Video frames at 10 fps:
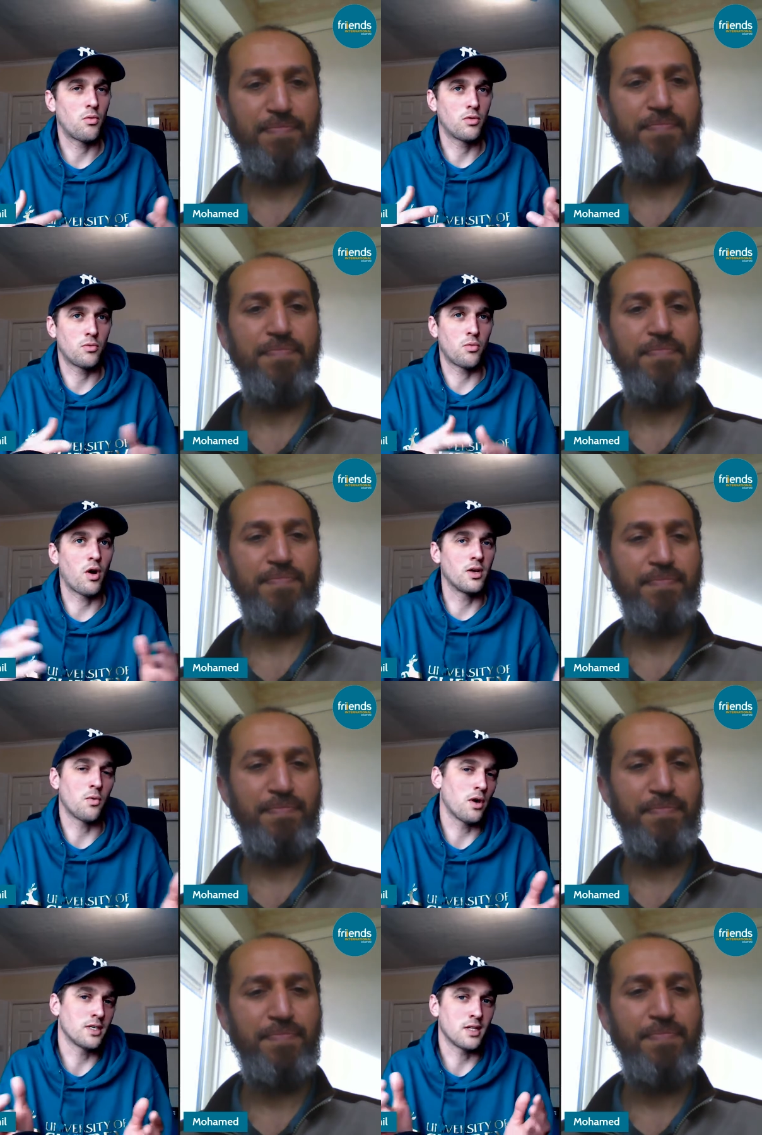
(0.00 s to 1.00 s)
Speaker 1: why
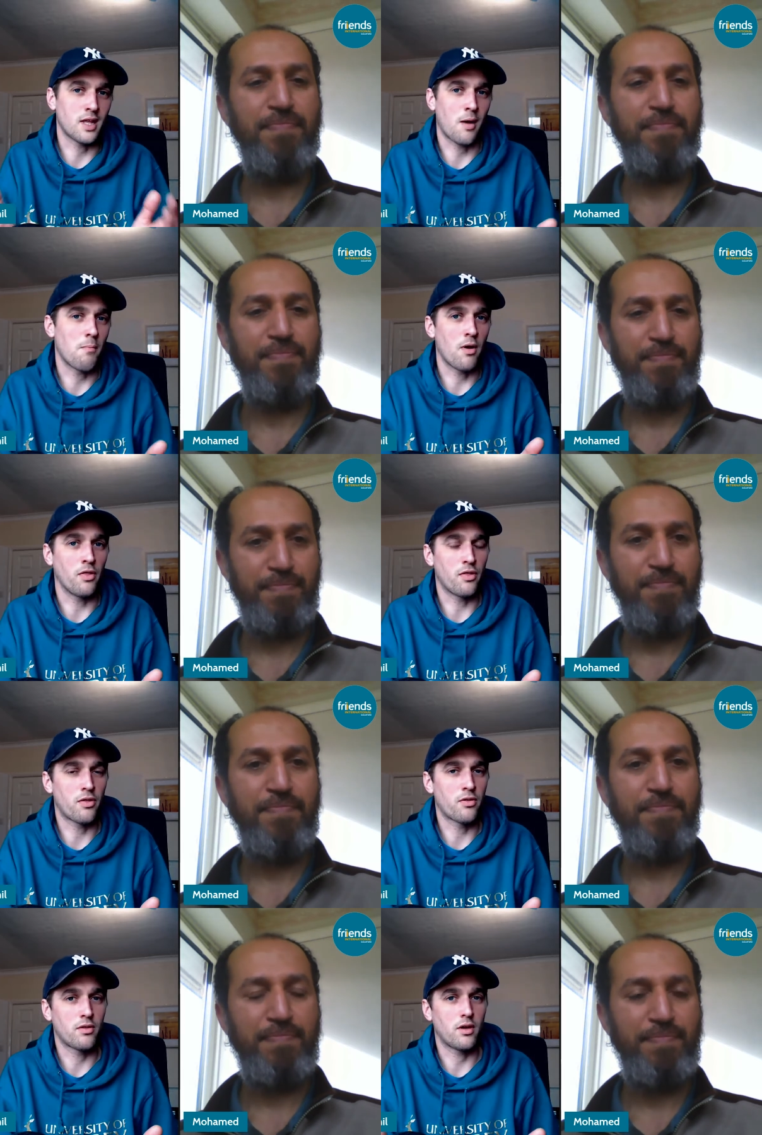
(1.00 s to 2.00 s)
why is it that
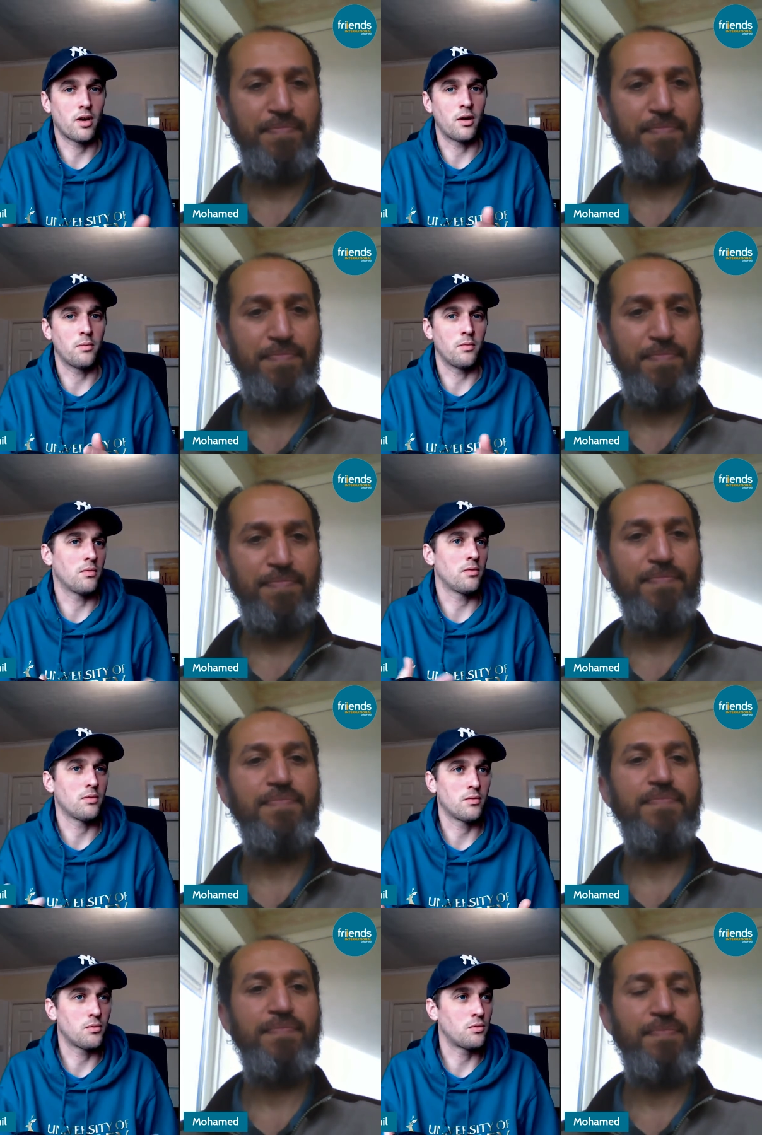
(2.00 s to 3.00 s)
month? Um,
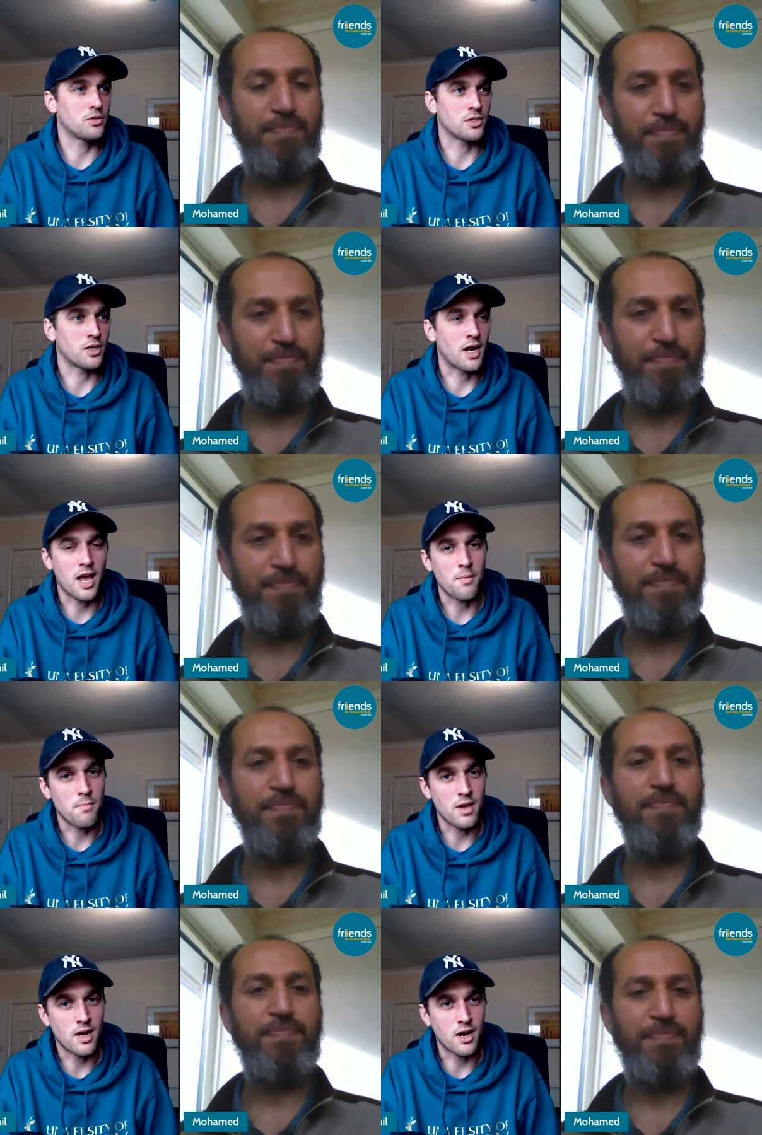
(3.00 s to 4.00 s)
does the name
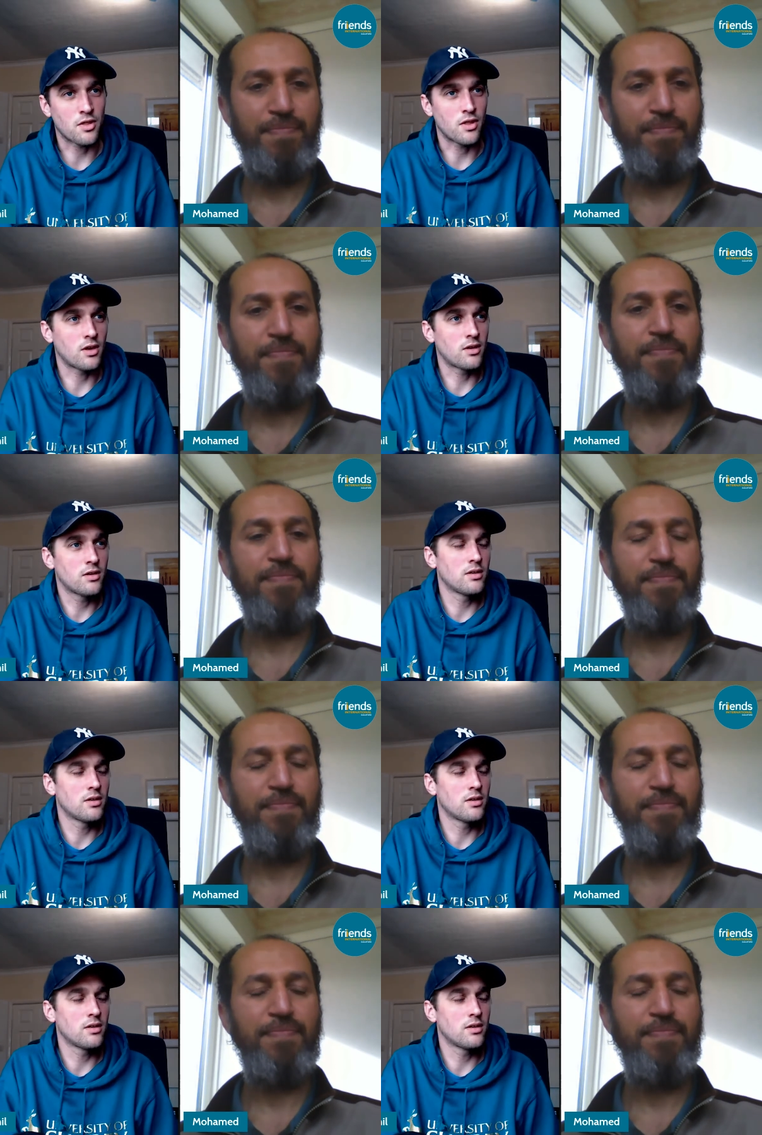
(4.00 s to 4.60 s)
mean anything?